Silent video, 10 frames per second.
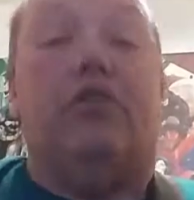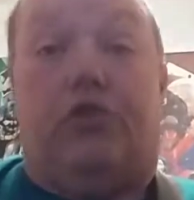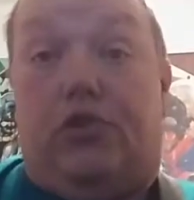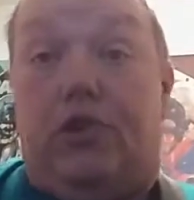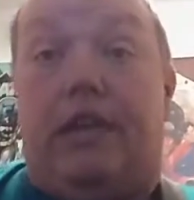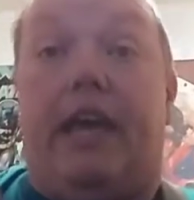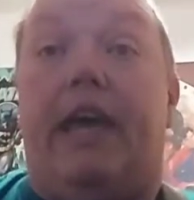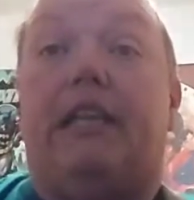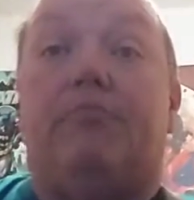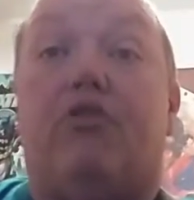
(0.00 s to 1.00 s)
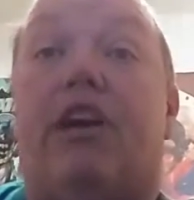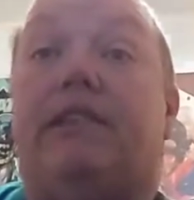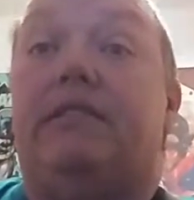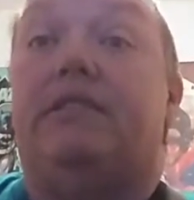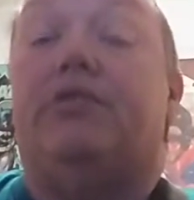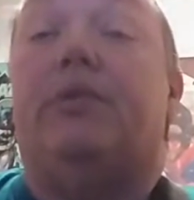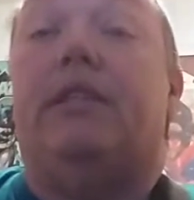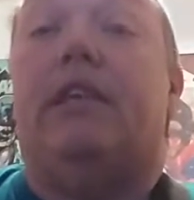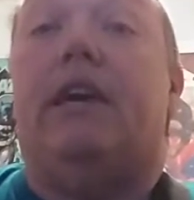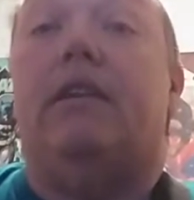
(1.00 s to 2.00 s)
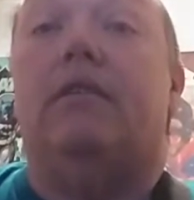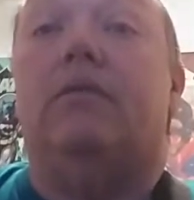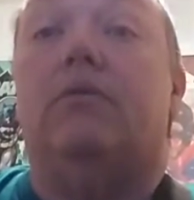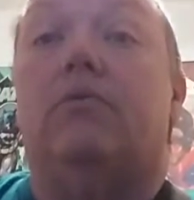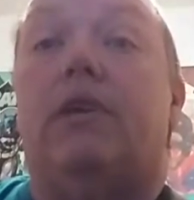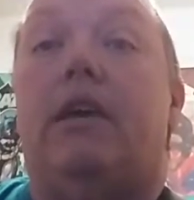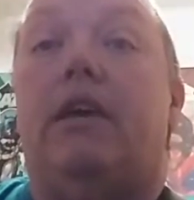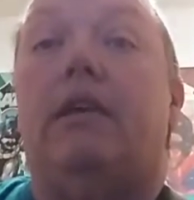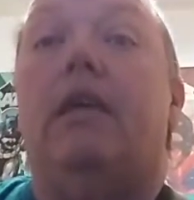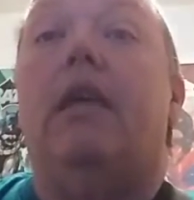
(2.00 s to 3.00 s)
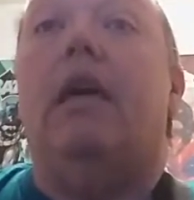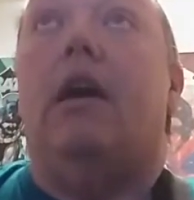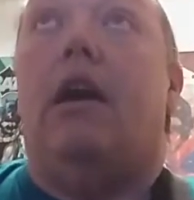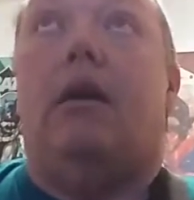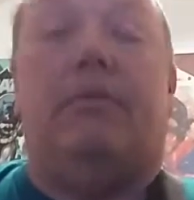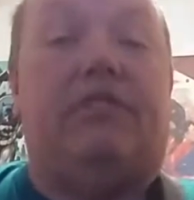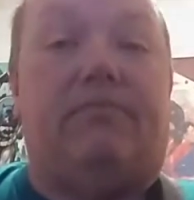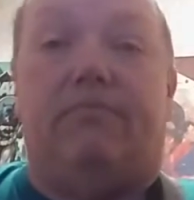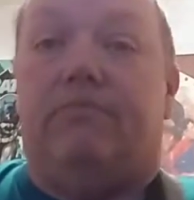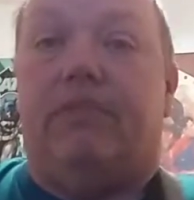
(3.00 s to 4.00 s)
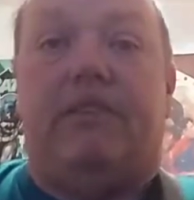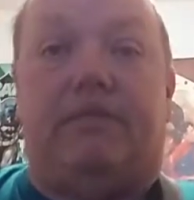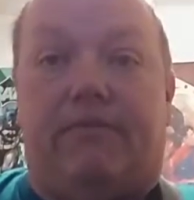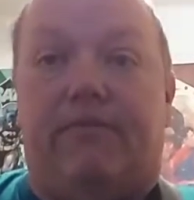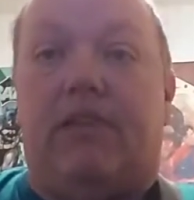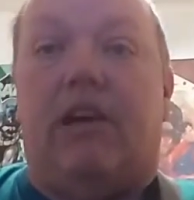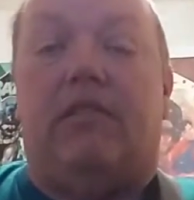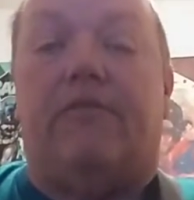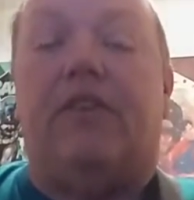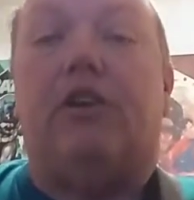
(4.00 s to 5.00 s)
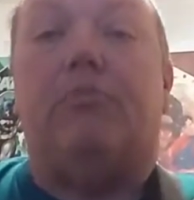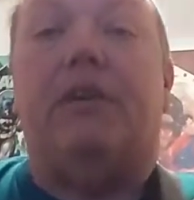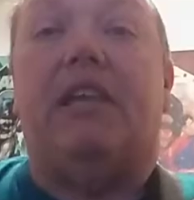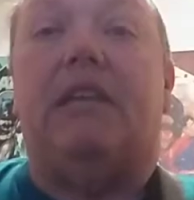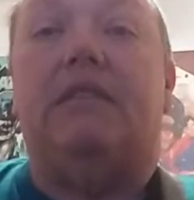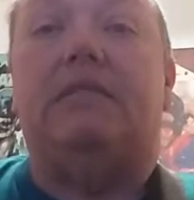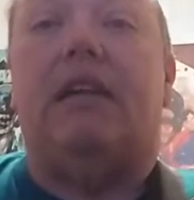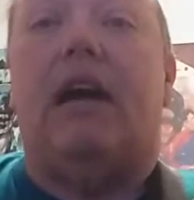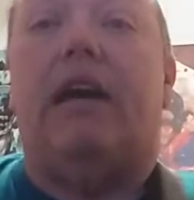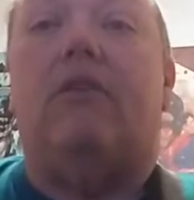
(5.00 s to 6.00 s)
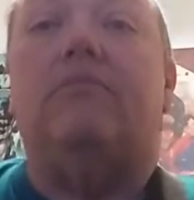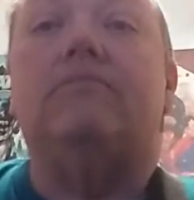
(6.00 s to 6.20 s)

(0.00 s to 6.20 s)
you're gonna have to practice doing that. Okay, it's the finger picking style.